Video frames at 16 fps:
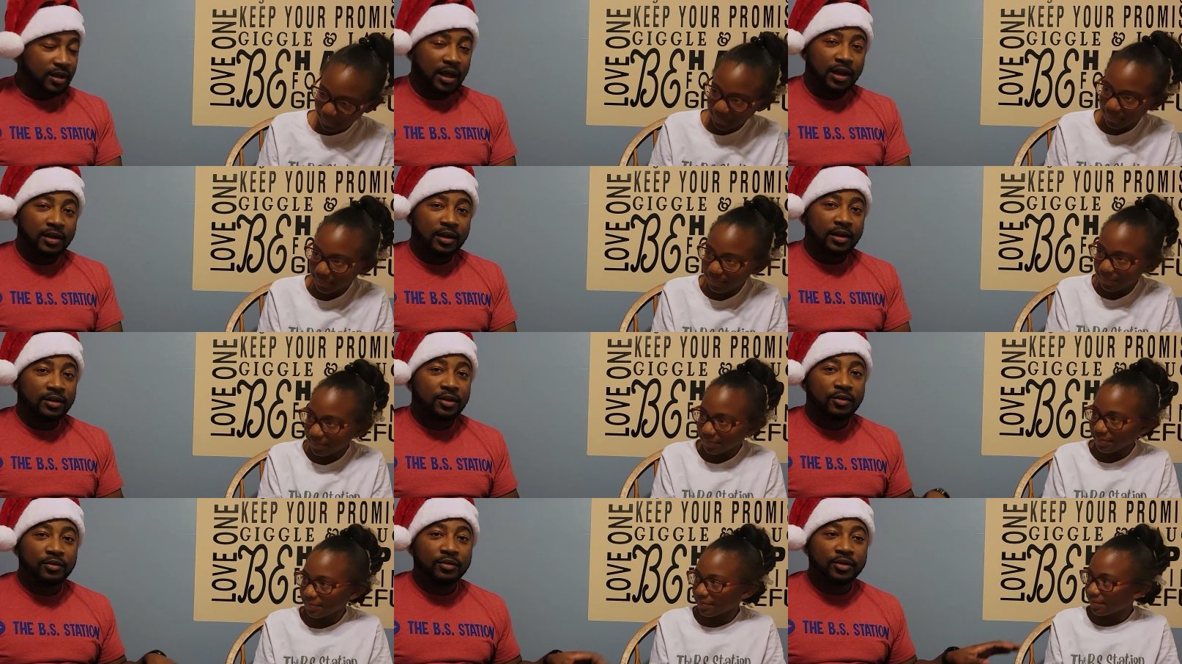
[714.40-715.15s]

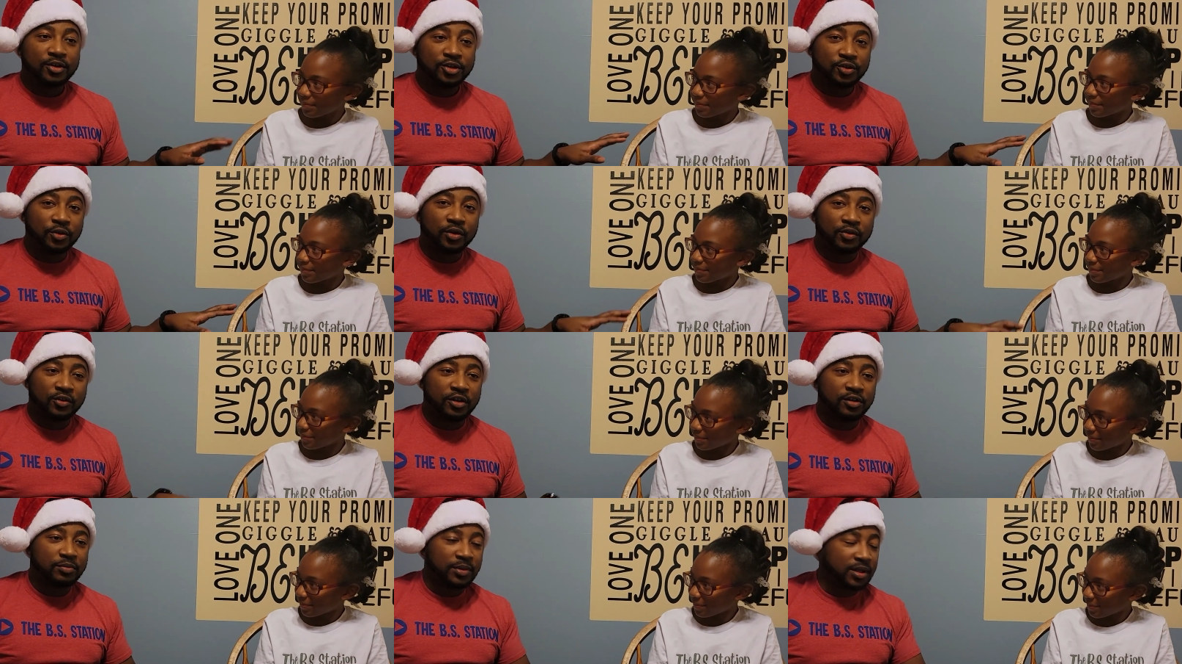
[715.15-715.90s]
Speaker 1: that's her short
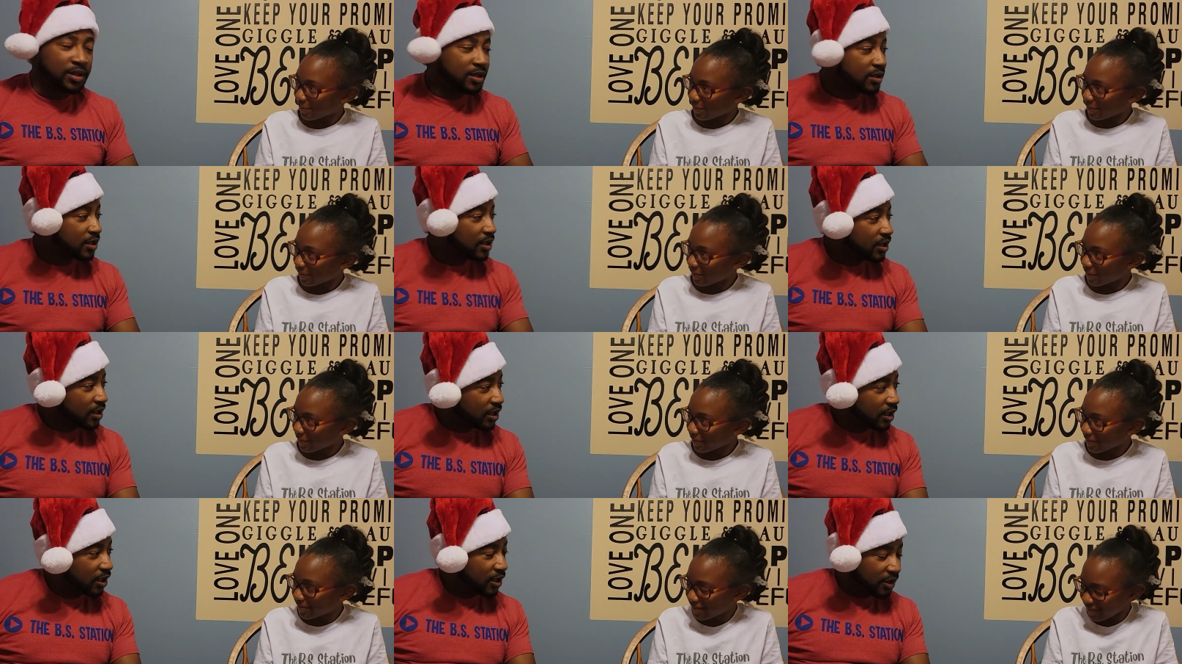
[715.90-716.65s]
Christmas
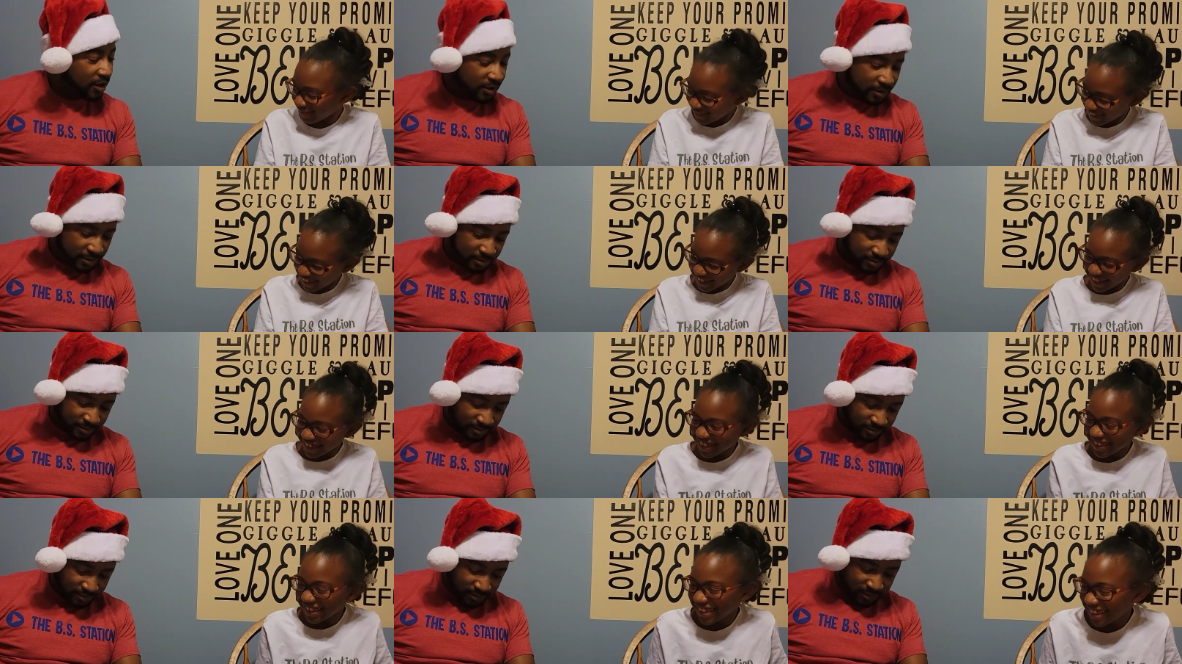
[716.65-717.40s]
uh,
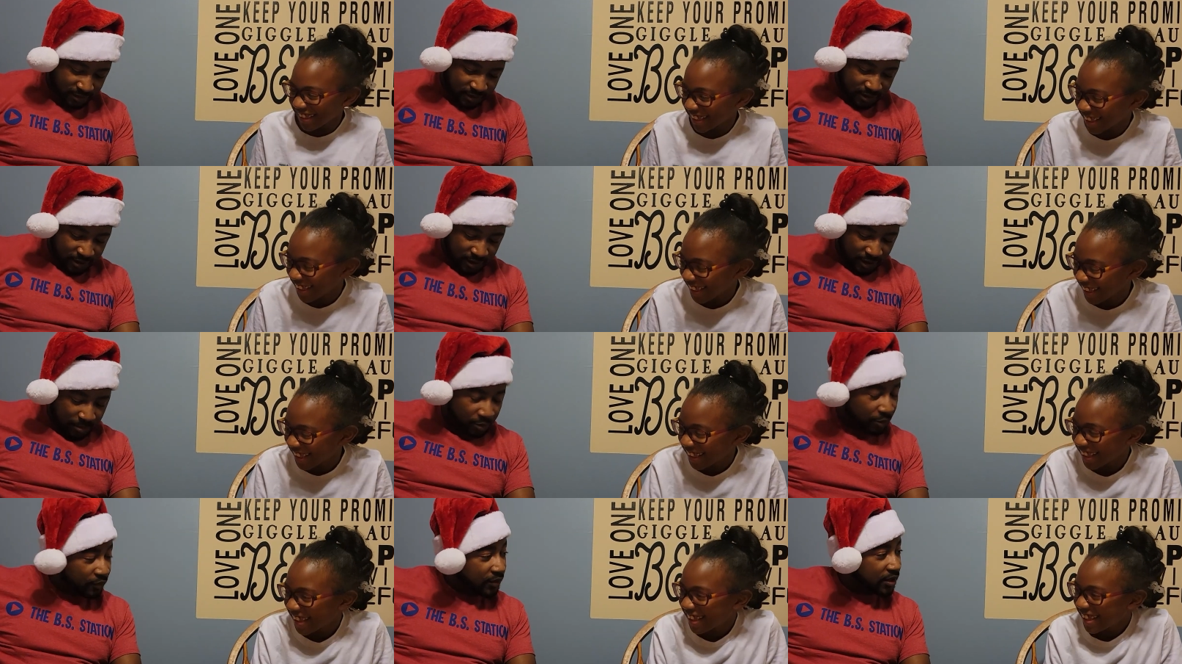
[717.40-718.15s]
uh,
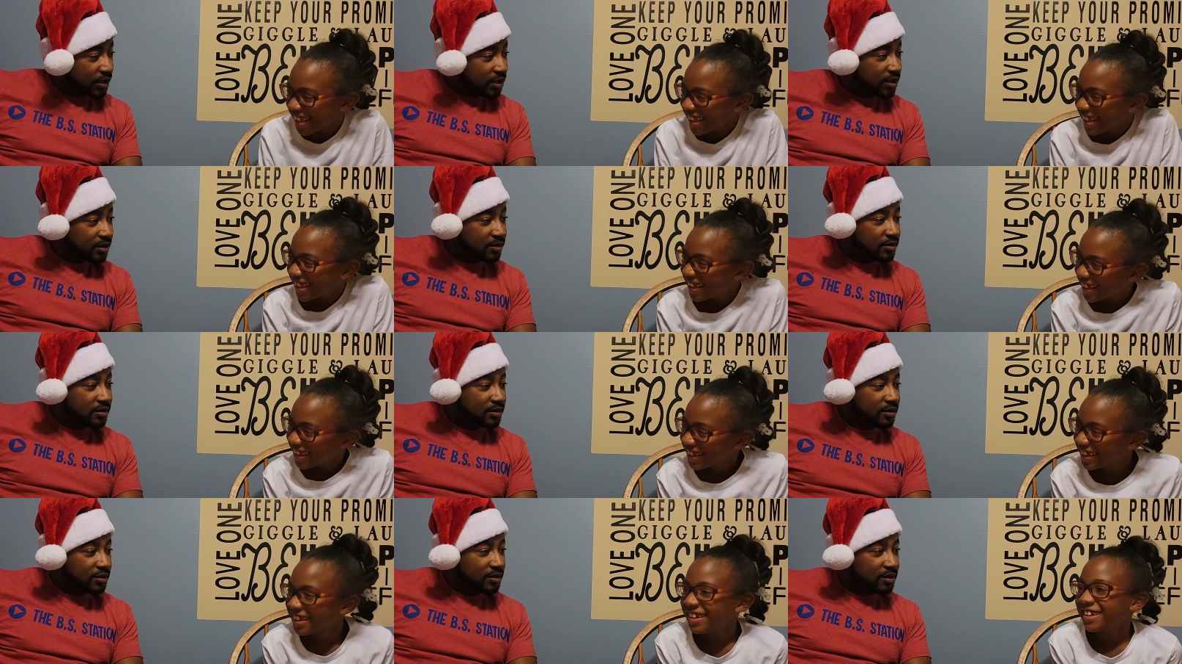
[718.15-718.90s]
movies.
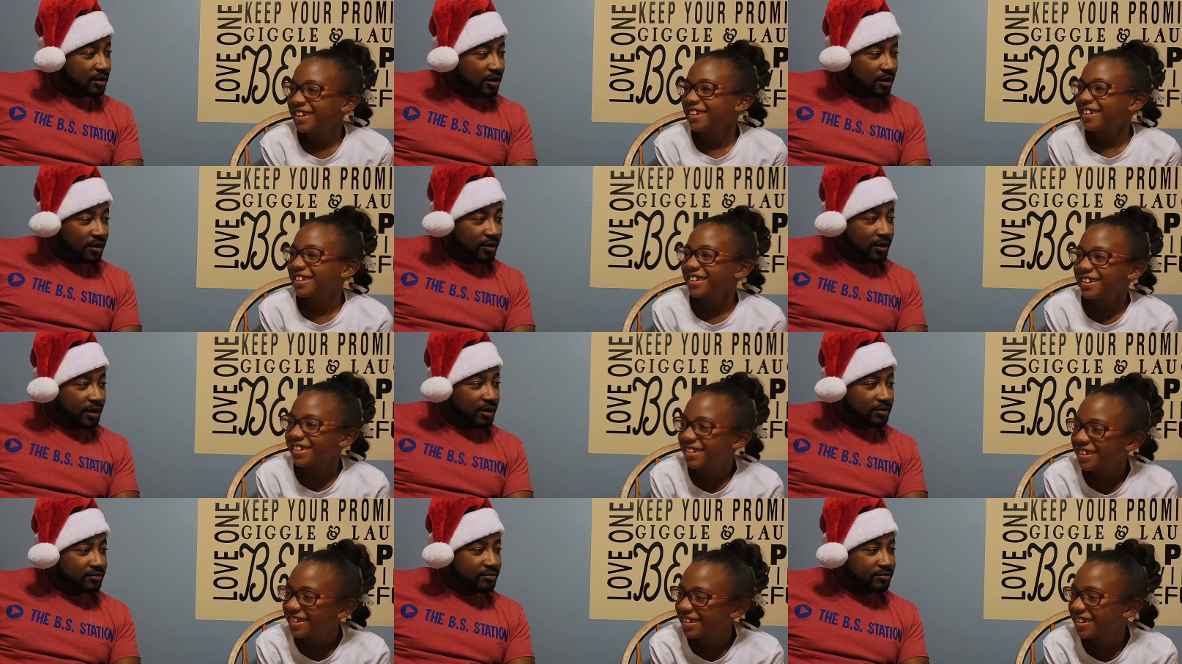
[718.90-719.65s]
All
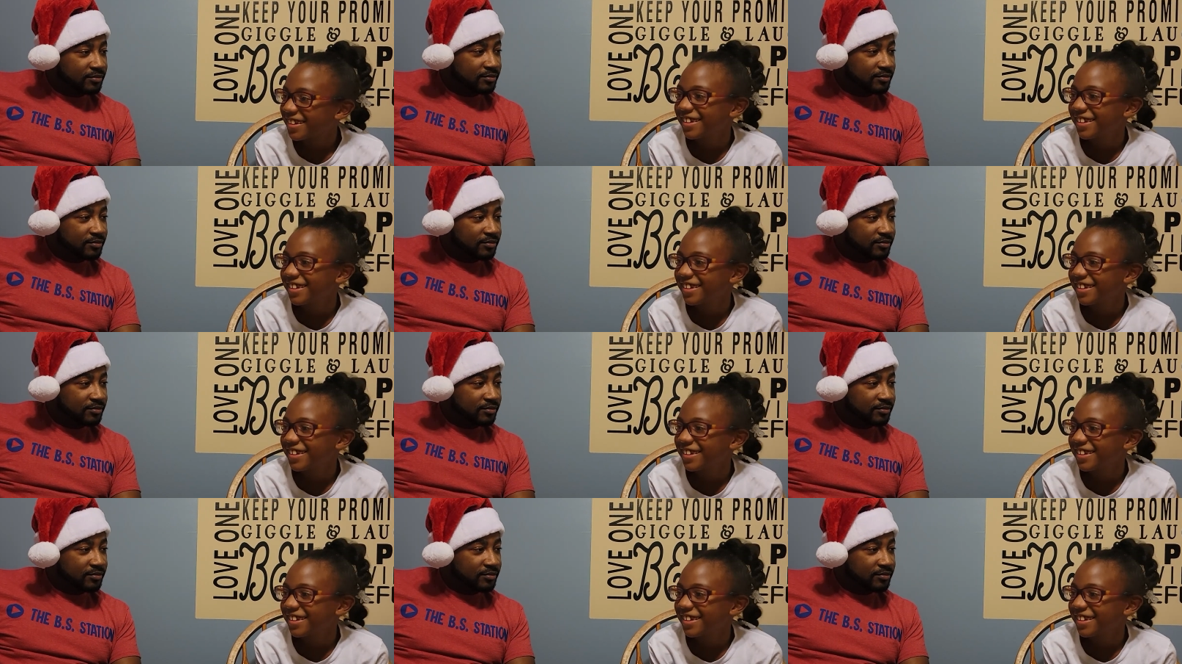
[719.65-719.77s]
right.